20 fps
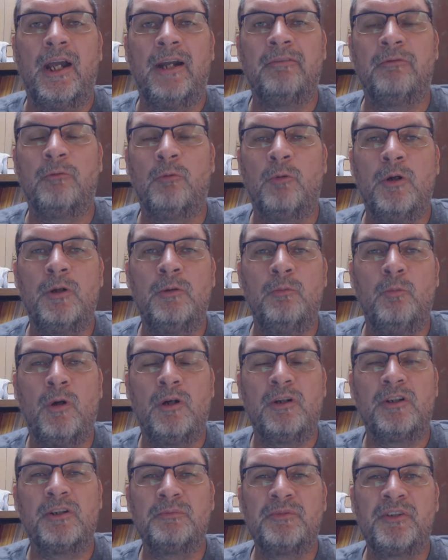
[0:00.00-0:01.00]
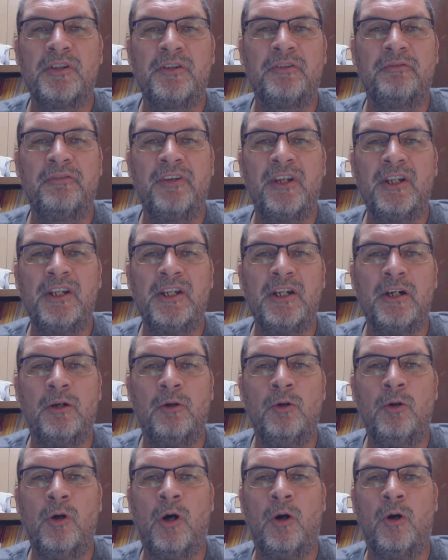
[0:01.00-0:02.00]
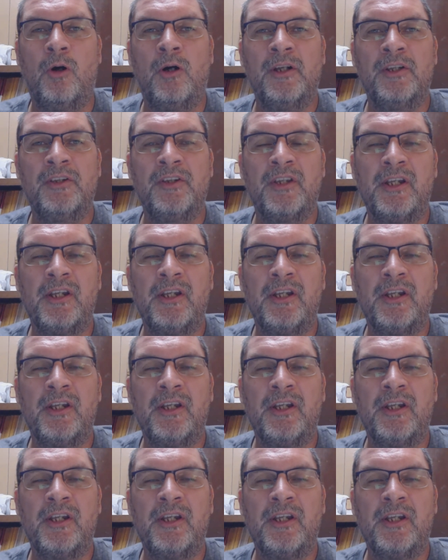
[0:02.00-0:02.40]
Hey everyone, welcome to the video on